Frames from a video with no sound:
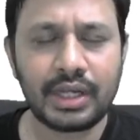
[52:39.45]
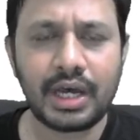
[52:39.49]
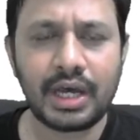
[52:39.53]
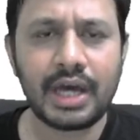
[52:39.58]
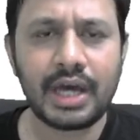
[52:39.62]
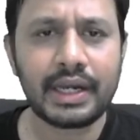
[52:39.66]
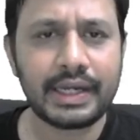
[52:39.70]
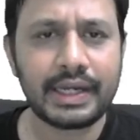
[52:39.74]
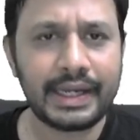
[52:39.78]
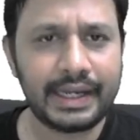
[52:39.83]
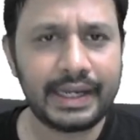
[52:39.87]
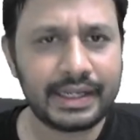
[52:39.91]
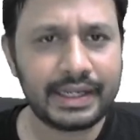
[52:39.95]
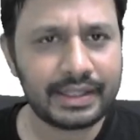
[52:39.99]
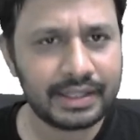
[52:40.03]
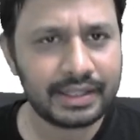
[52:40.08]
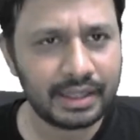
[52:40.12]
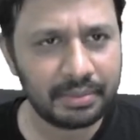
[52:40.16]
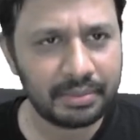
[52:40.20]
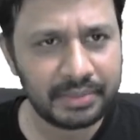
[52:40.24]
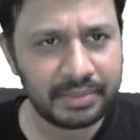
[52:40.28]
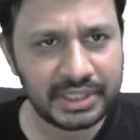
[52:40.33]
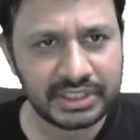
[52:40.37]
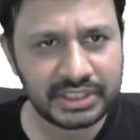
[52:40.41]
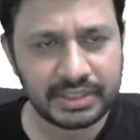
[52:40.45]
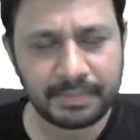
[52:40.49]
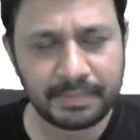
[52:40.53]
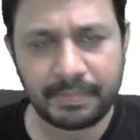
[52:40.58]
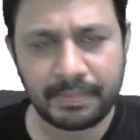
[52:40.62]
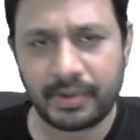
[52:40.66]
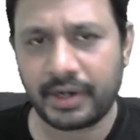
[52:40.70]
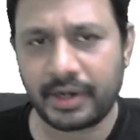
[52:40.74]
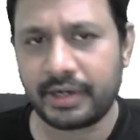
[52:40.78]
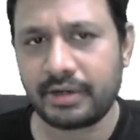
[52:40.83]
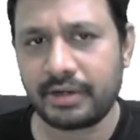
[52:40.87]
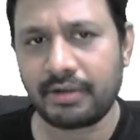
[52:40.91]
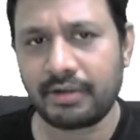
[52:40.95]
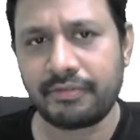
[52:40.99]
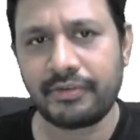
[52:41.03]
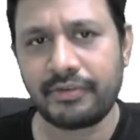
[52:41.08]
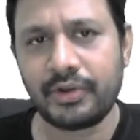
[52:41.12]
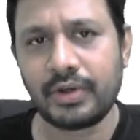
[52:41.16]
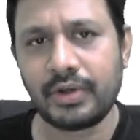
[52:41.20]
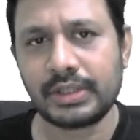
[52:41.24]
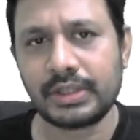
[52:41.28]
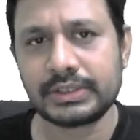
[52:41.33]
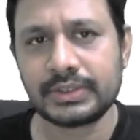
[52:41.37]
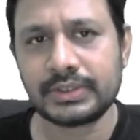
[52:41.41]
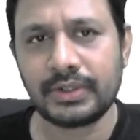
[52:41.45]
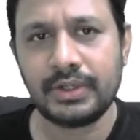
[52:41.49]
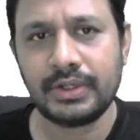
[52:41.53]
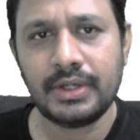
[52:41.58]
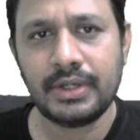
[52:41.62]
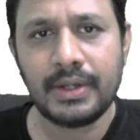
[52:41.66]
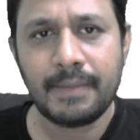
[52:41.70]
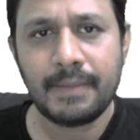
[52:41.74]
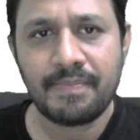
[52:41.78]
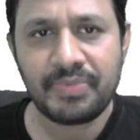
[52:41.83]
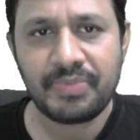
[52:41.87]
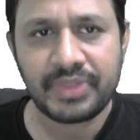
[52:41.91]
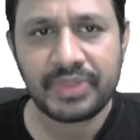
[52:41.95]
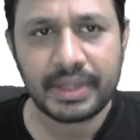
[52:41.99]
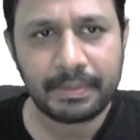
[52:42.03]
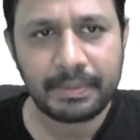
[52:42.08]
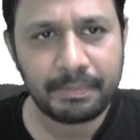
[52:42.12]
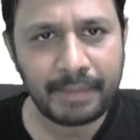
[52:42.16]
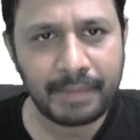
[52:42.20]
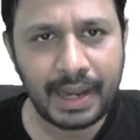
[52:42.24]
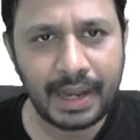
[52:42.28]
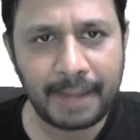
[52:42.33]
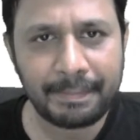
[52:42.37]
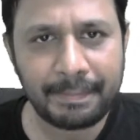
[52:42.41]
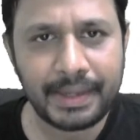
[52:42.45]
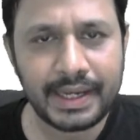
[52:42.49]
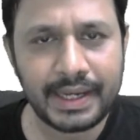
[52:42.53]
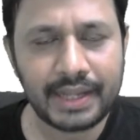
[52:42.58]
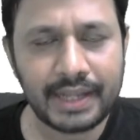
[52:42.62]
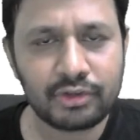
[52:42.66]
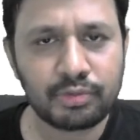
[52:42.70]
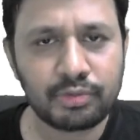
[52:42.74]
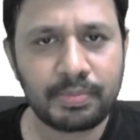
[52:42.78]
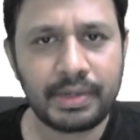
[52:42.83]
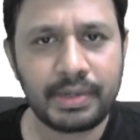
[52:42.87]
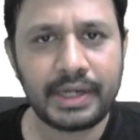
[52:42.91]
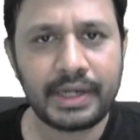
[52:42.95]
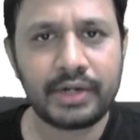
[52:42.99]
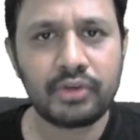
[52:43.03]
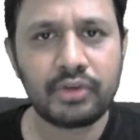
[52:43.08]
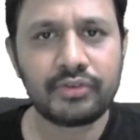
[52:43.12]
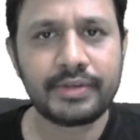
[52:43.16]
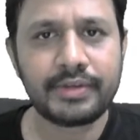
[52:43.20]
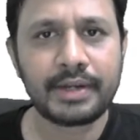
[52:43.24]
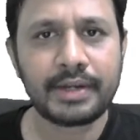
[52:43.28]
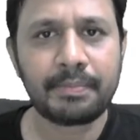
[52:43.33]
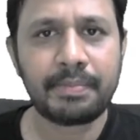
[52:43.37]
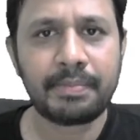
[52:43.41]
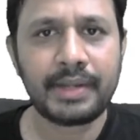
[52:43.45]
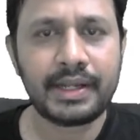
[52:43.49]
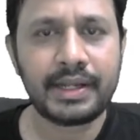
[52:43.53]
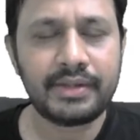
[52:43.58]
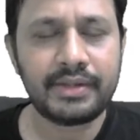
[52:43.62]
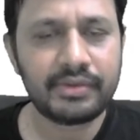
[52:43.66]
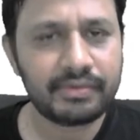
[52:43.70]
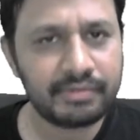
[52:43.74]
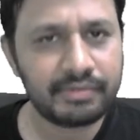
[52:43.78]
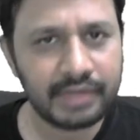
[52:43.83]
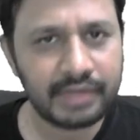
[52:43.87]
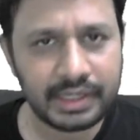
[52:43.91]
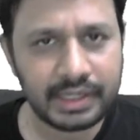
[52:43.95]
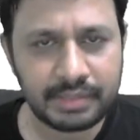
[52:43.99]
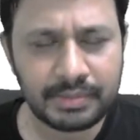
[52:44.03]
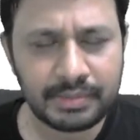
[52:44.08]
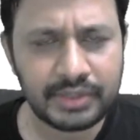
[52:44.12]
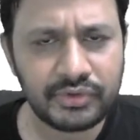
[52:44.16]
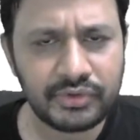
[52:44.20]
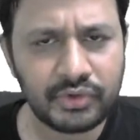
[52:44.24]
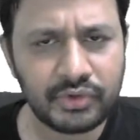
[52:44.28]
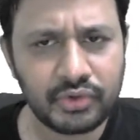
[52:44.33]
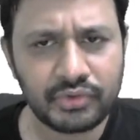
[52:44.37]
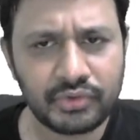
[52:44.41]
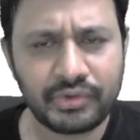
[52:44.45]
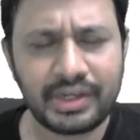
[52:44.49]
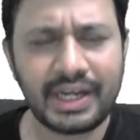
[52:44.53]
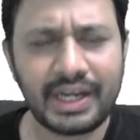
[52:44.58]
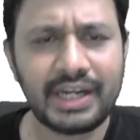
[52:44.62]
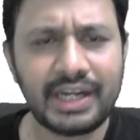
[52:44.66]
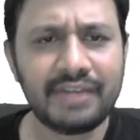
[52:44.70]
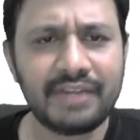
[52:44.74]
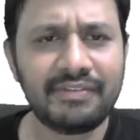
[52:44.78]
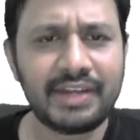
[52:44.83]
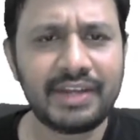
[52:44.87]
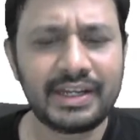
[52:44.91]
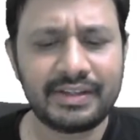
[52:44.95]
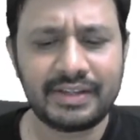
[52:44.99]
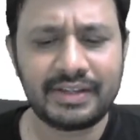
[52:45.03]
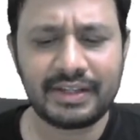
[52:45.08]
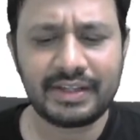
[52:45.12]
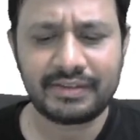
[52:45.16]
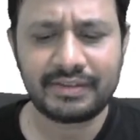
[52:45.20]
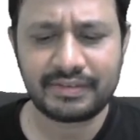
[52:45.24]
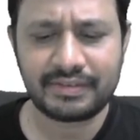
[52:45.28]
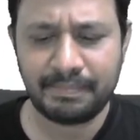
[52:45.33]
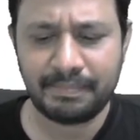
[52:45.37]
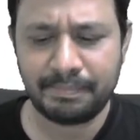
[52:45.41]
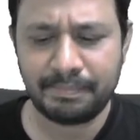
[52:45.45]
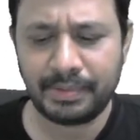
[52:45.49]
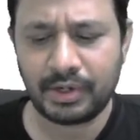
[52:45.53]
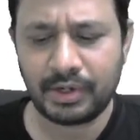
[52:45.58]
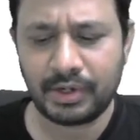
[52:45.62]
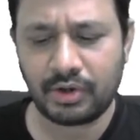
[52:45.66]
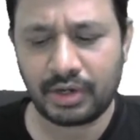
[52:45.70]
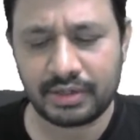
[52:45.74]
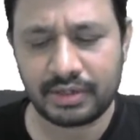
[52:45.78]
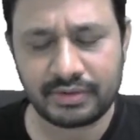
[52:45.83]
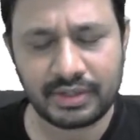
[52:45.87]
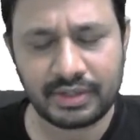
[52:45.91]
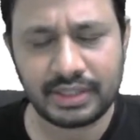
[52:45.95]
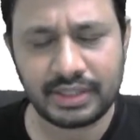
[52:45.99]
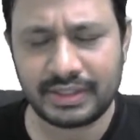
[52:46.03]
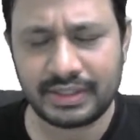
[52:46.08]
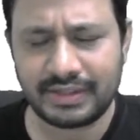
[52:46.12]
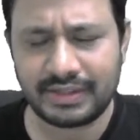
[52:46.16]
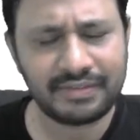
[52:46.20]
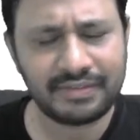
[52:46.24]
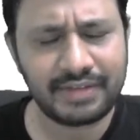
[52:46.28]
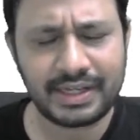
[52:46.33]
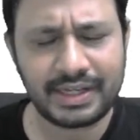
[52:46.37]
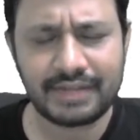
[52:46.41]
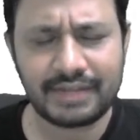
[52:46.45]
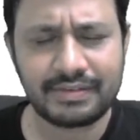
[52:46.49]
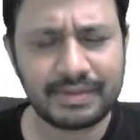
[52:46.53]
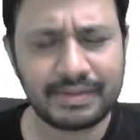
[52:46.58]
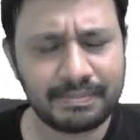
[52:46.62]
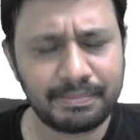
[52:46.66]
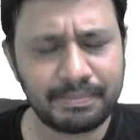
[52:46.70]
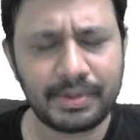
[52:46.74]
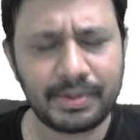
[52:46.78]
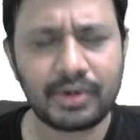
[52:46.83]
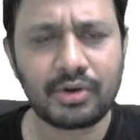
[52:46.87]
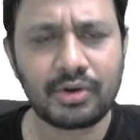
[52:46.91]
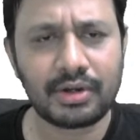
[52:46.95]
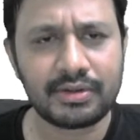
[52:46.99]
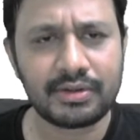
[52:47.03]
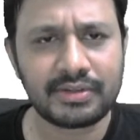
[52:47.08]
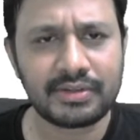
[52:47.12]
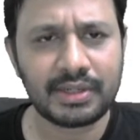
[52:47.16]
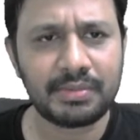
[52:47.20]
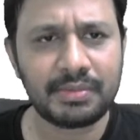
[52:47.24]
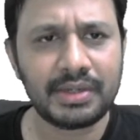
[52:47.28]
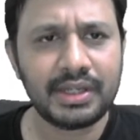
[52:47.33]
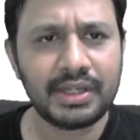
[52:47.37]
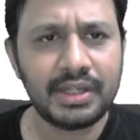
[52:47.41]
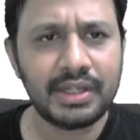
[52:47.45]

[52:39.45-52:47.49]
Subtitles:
Or examination point of view also, mapping S plane to Z plane is very much useful, and there is a simple concept. This is a very simple concept.